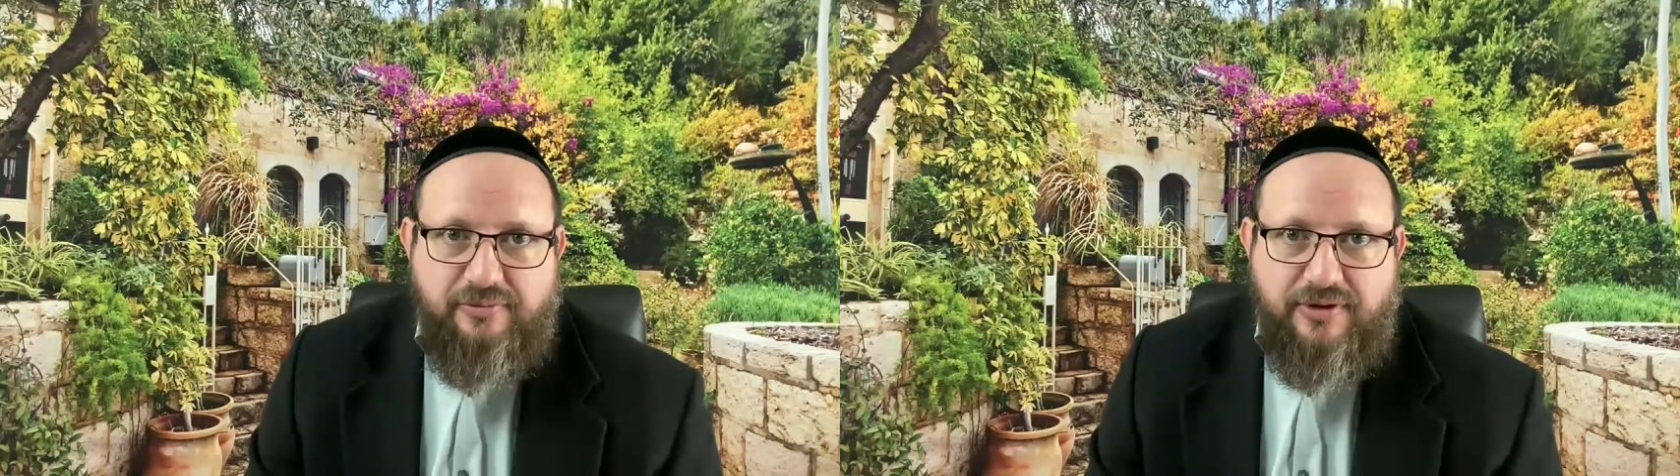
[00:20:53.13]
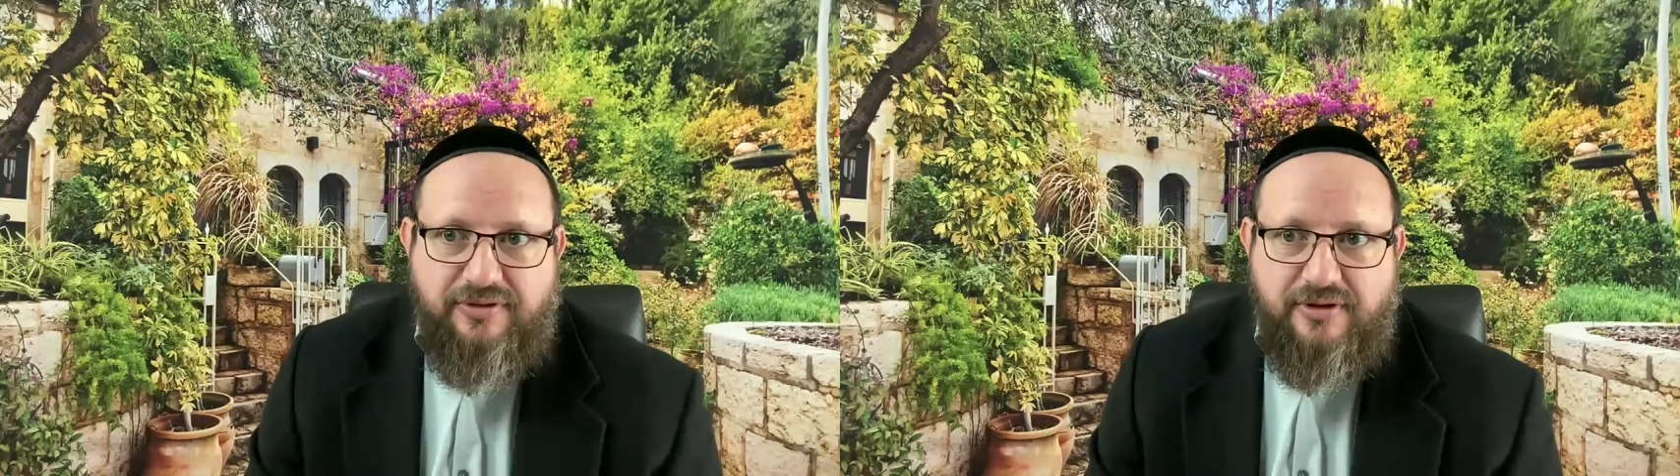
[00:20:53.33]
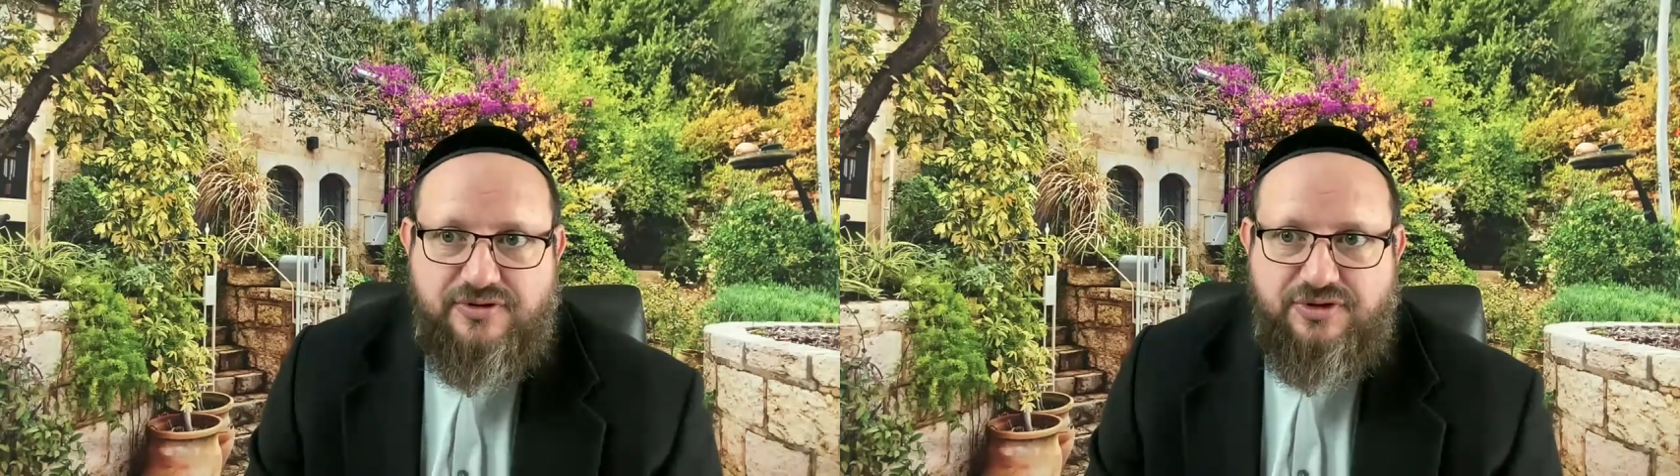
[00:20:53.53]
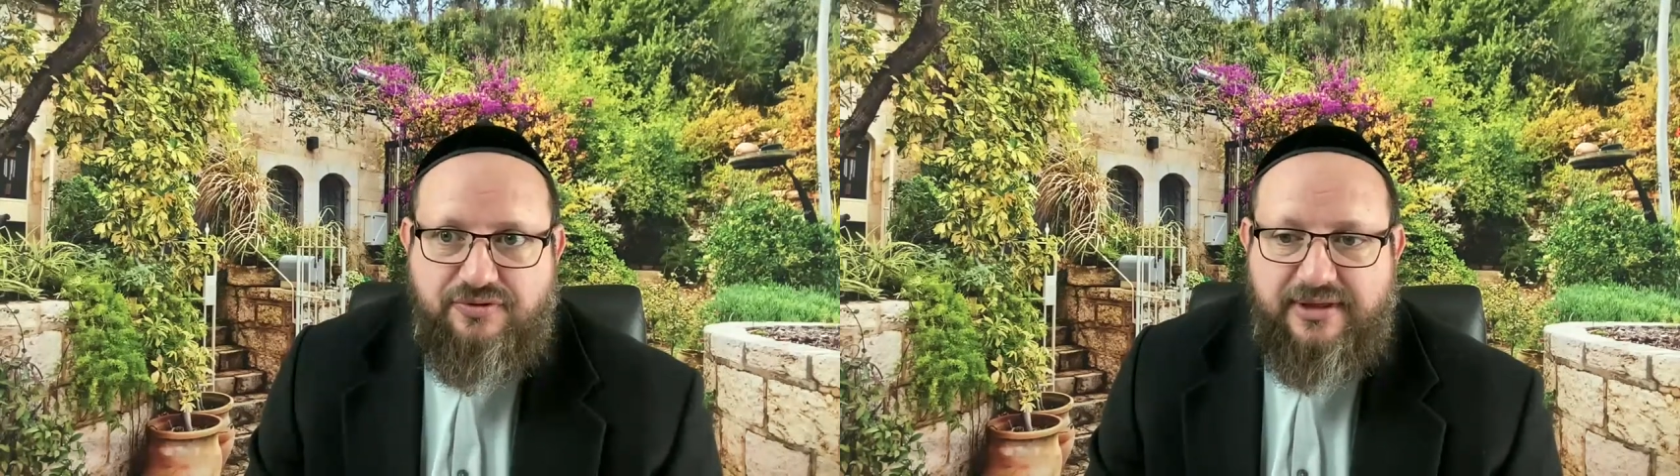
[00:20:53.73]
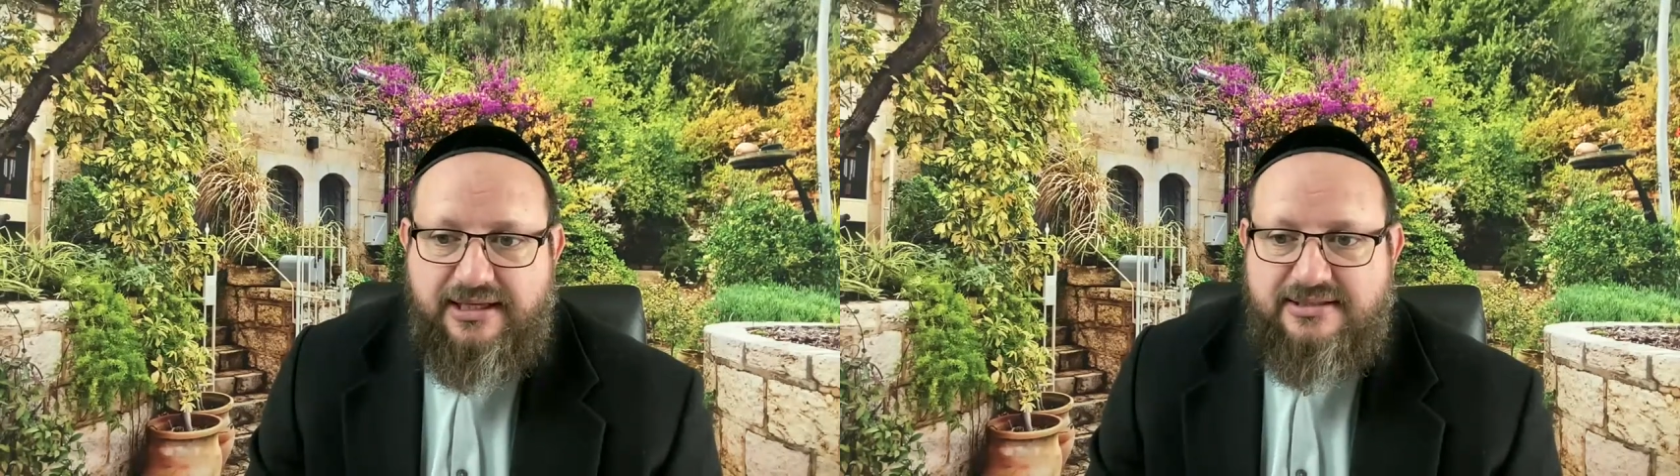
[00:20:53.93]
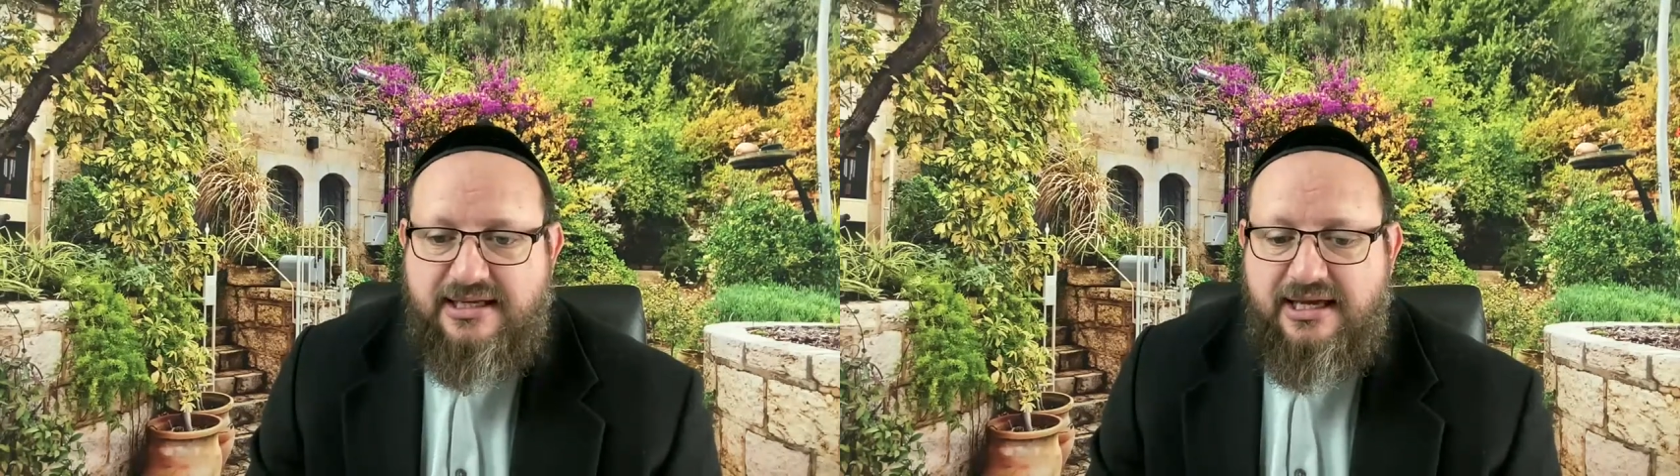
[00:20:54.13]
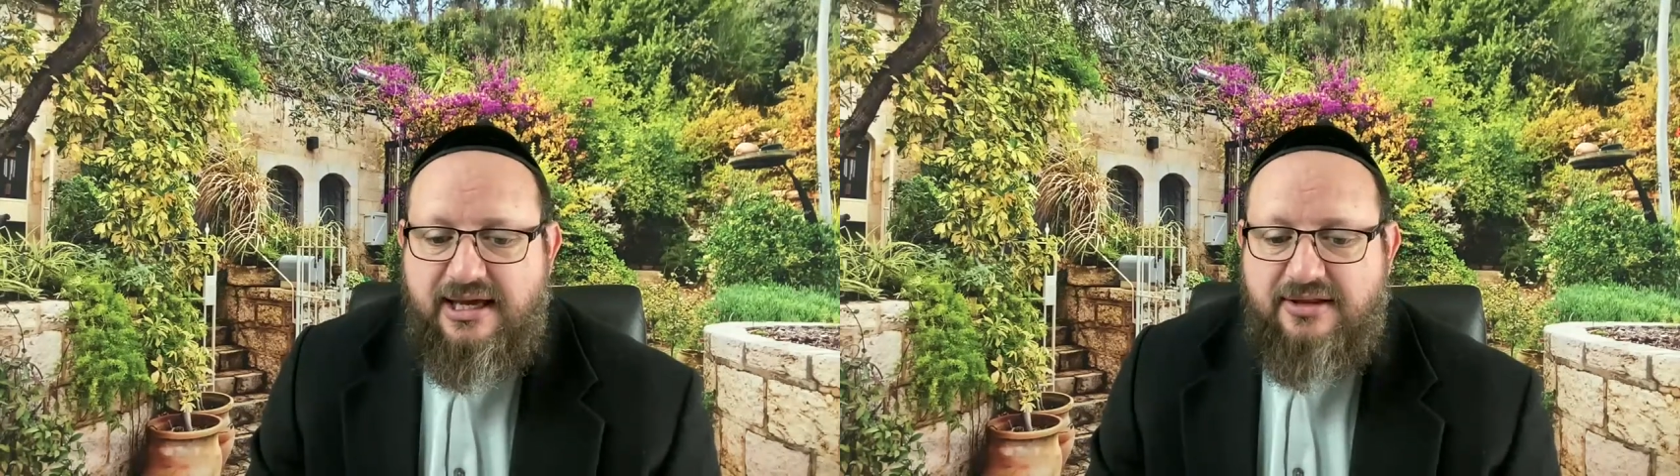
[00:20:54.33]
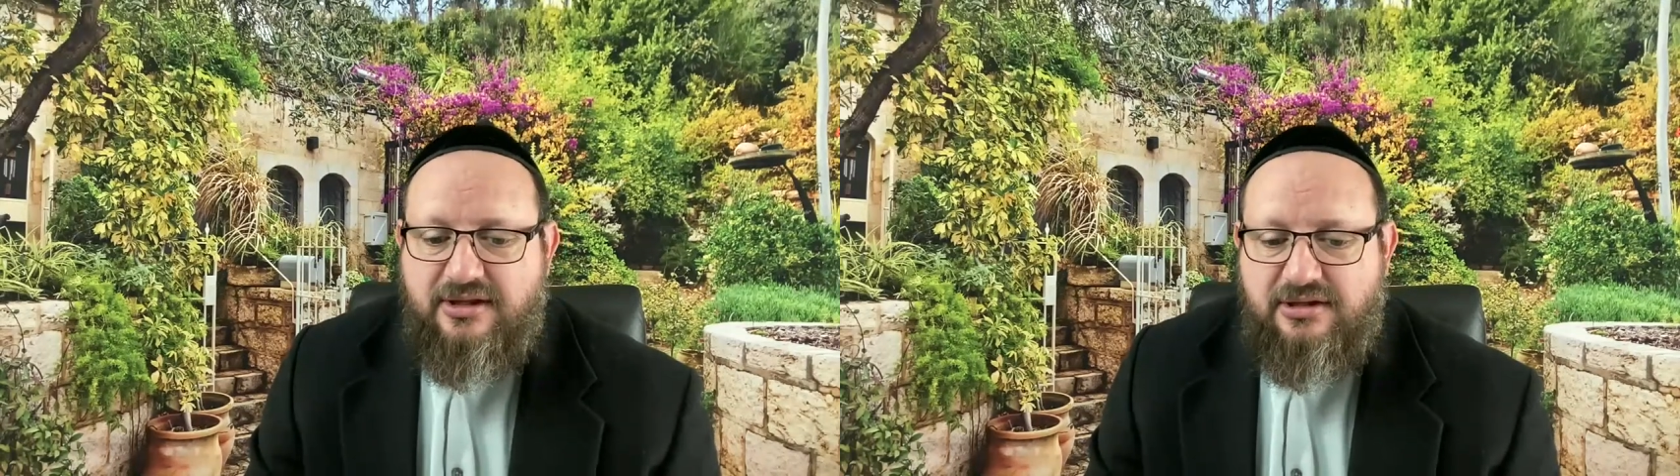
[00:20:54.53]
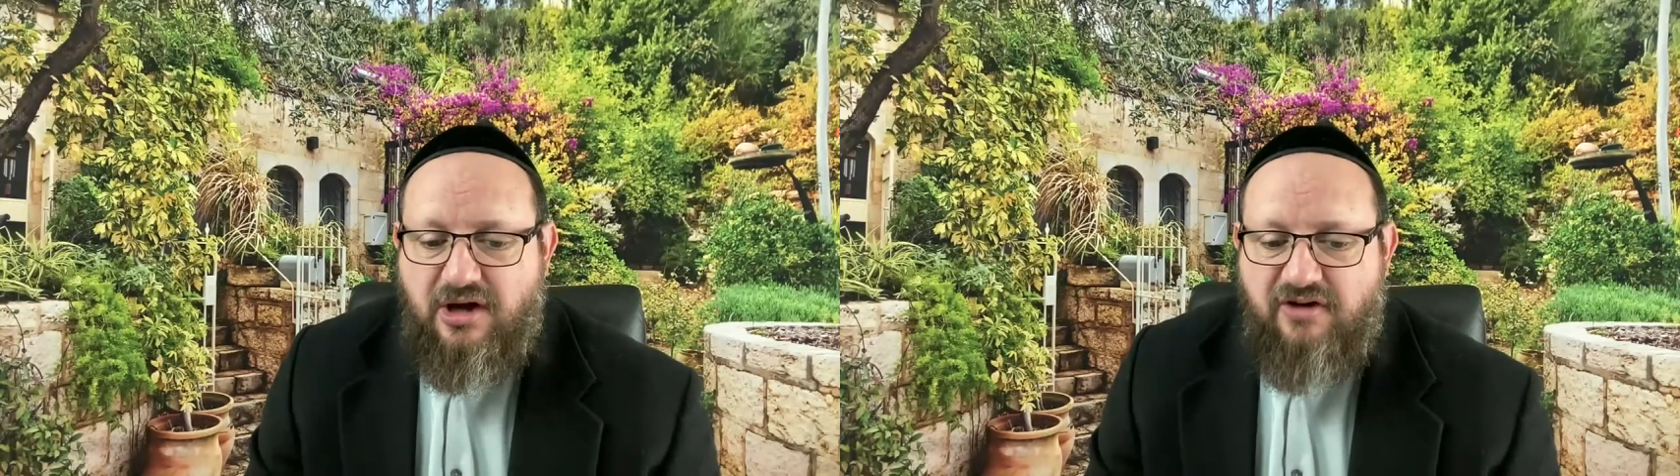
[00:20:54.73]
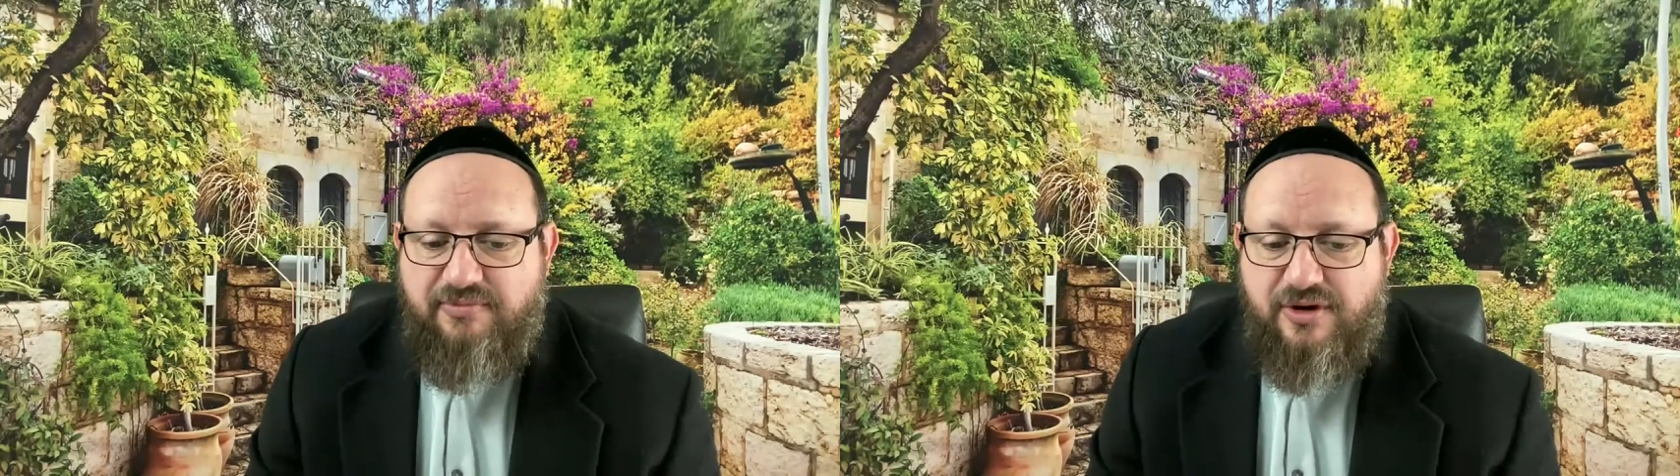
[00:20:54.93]
with those two things. The
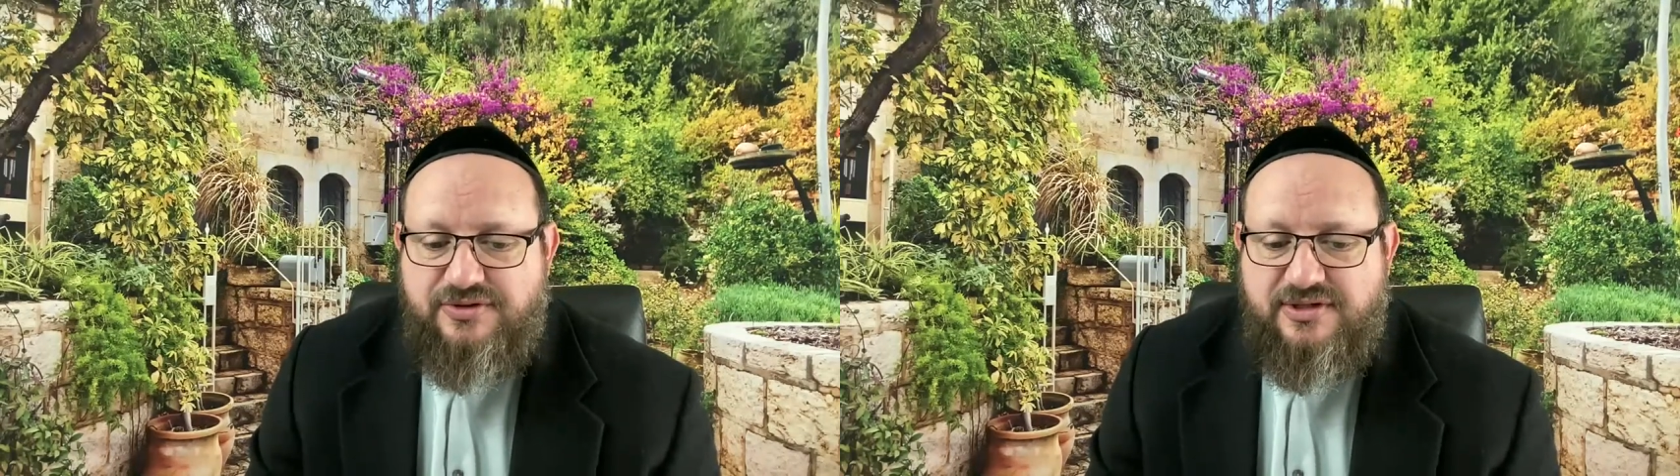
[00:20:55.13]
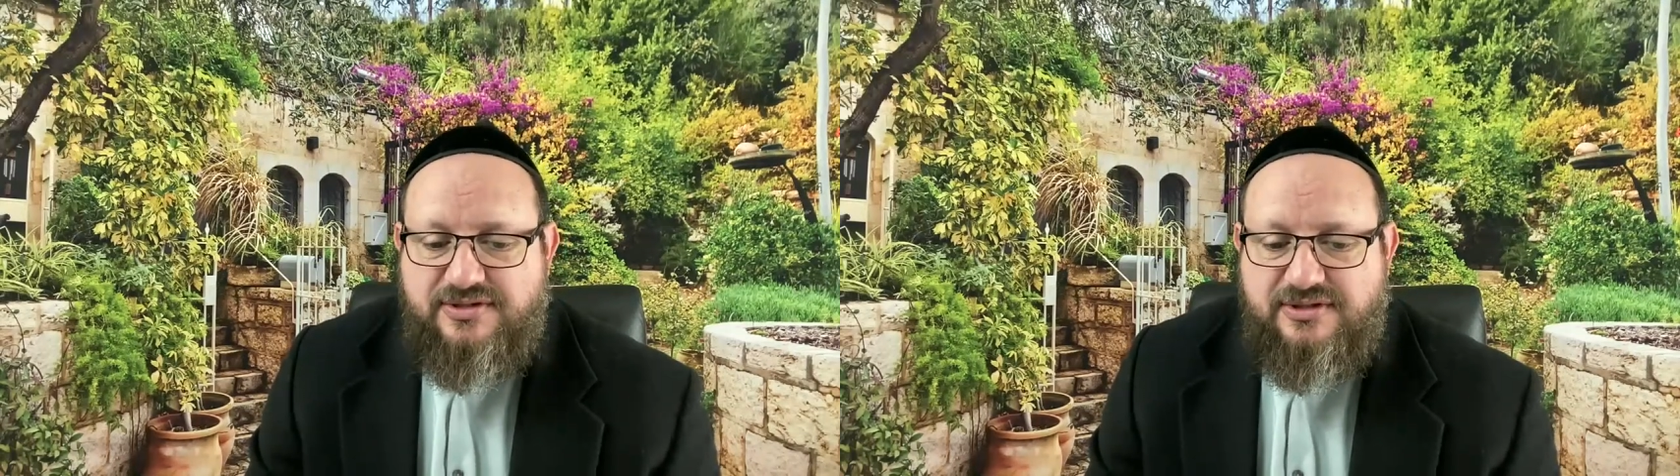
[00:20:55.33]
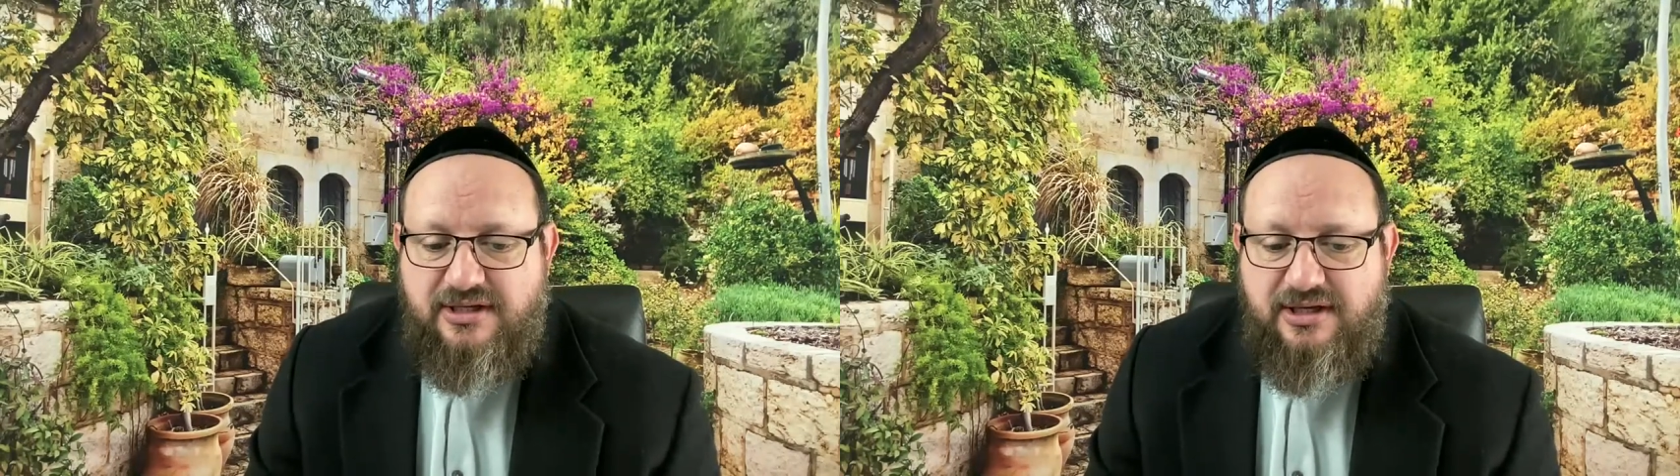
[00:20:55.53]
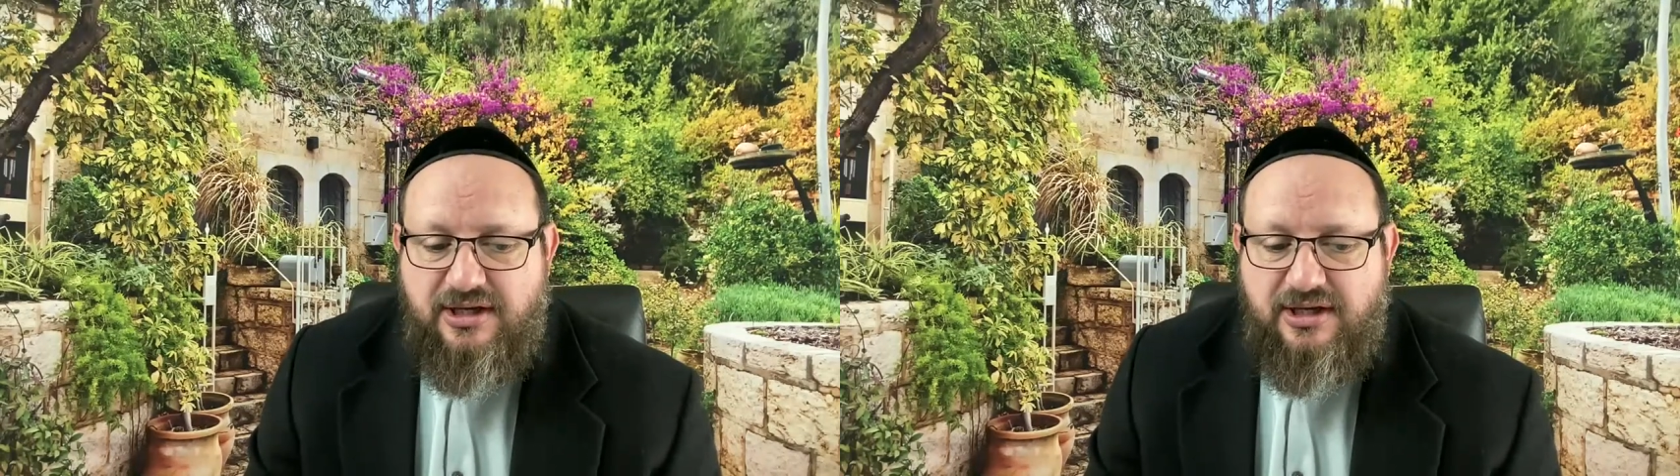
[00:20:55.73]
law of Moses,